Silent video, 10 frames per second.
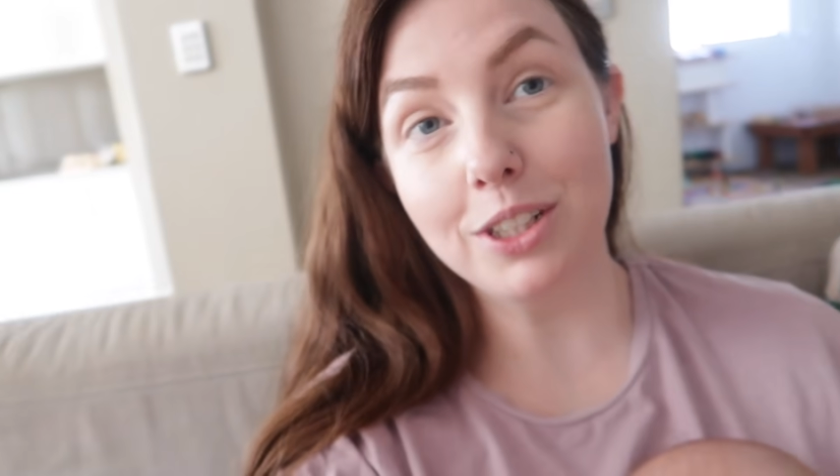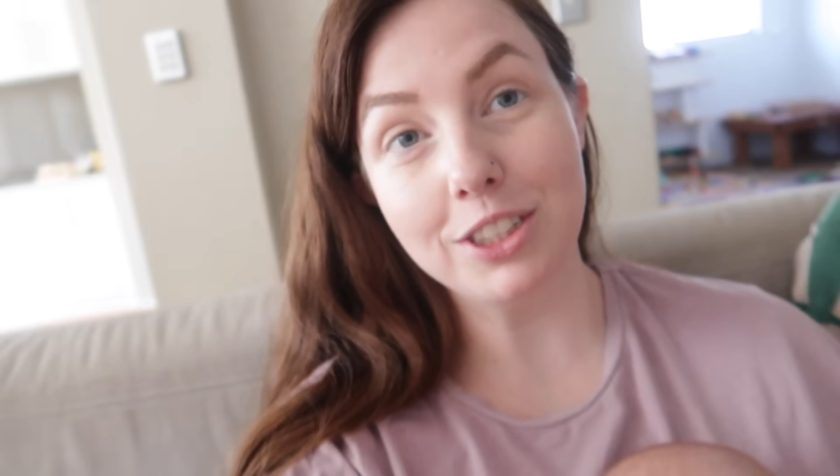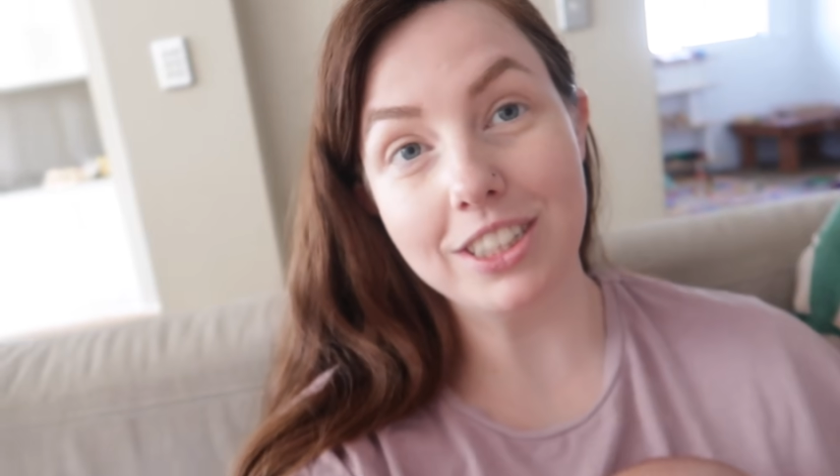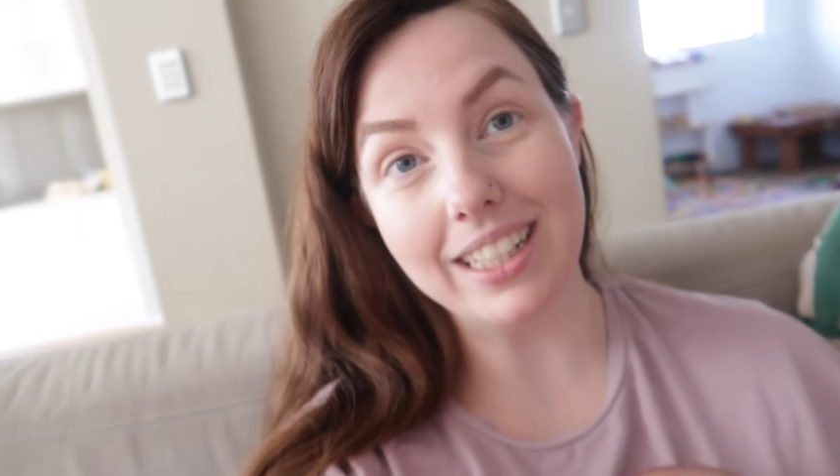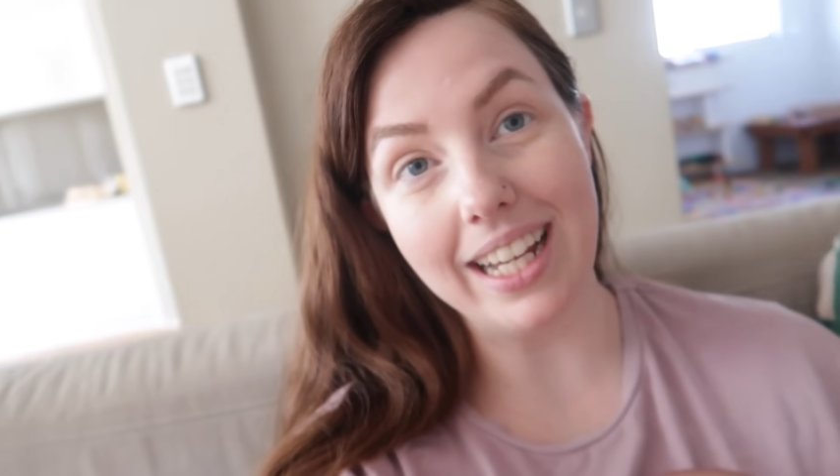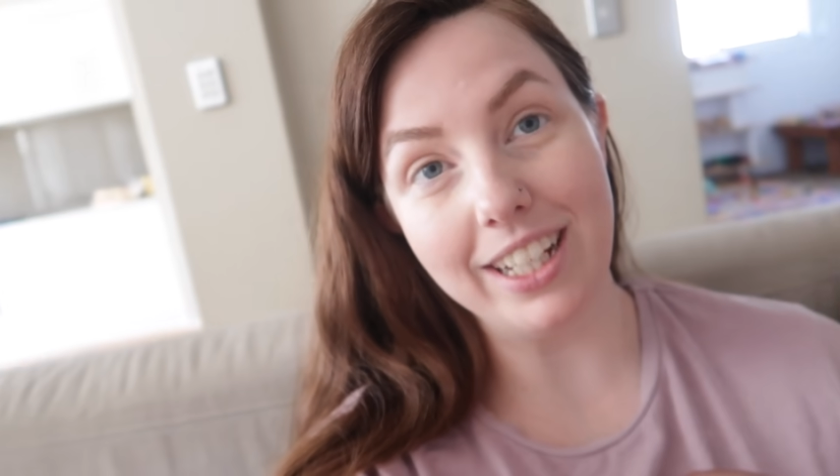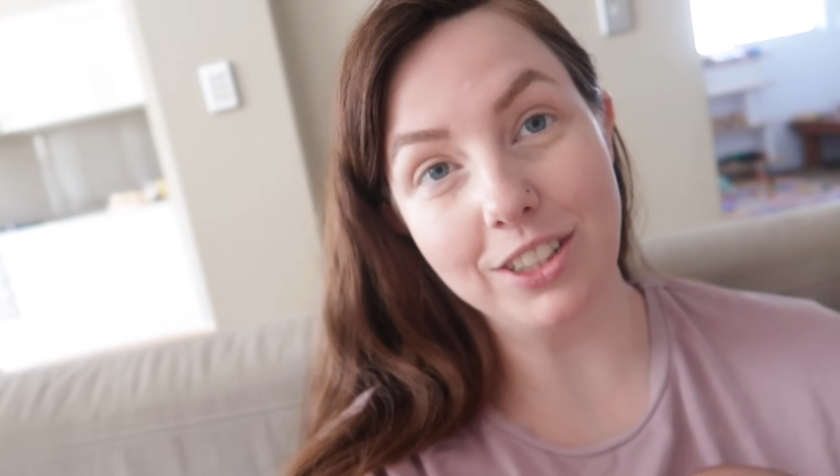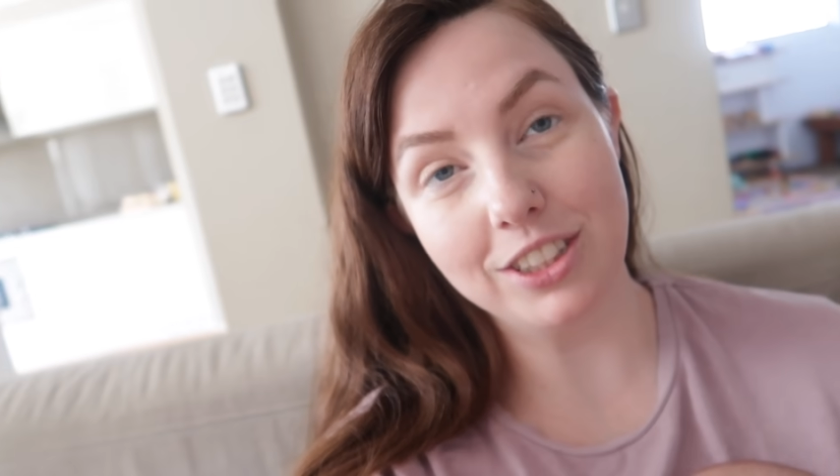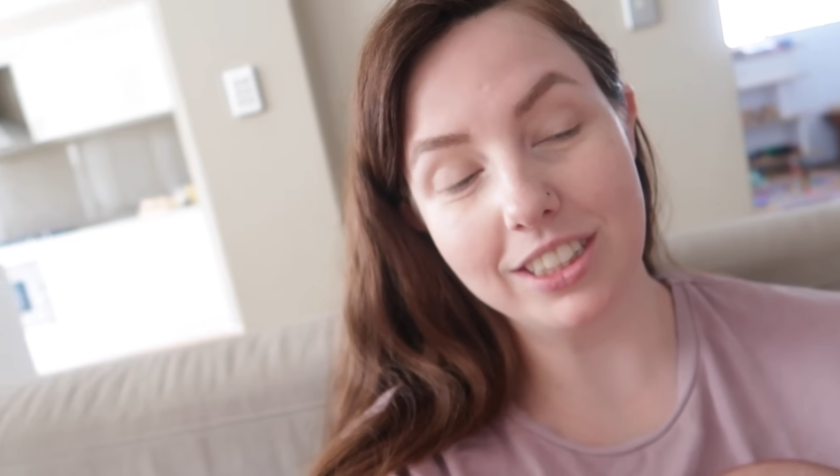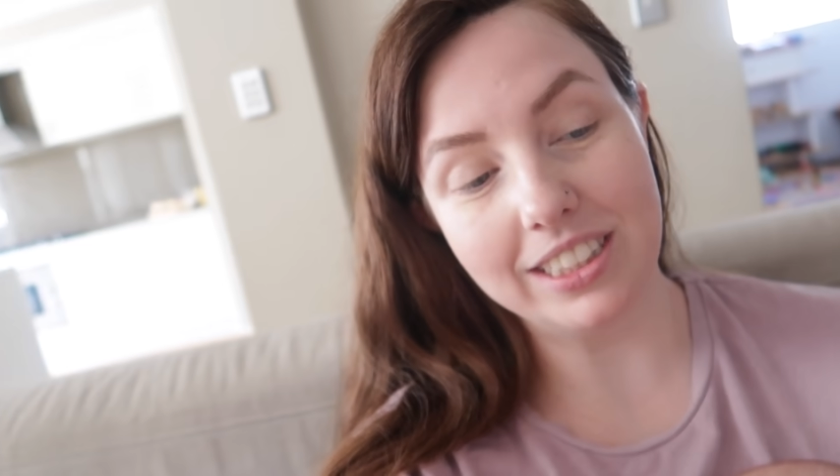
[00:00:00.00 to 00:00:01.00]
what he used to say. He
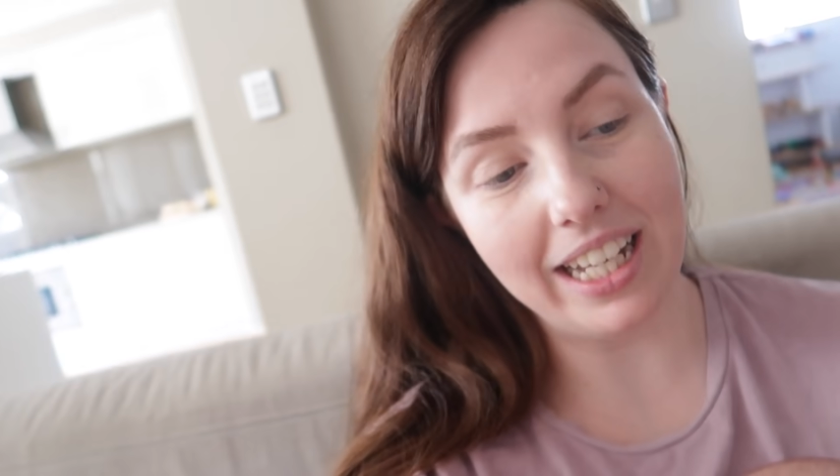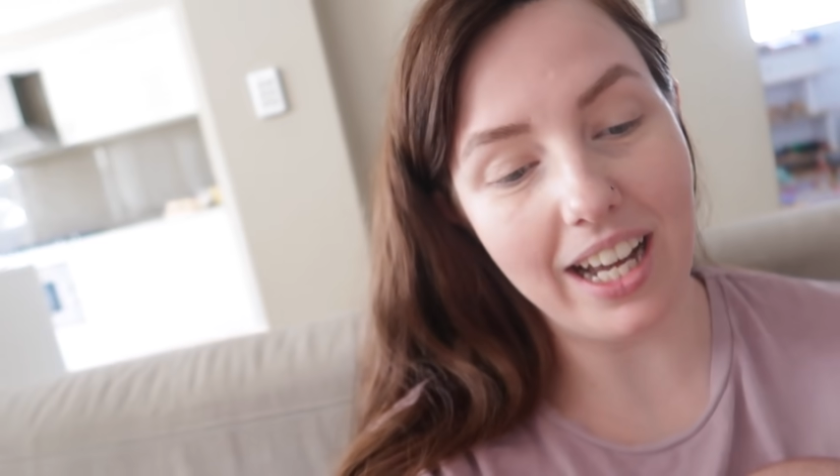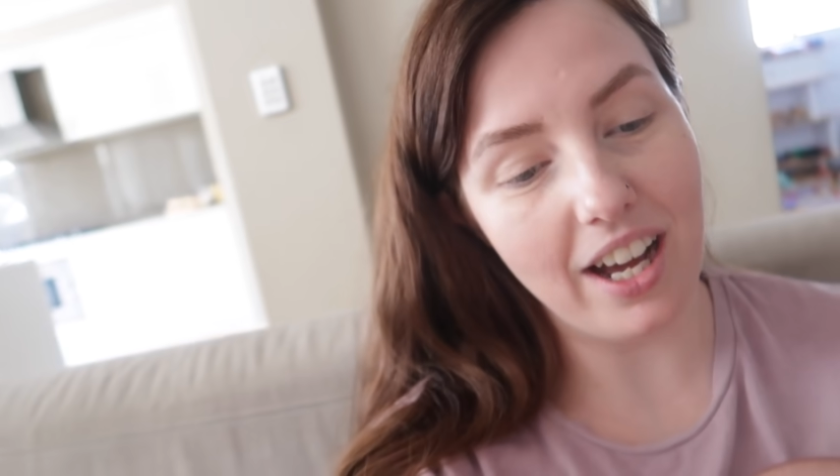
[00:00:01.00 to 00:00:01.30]
used to say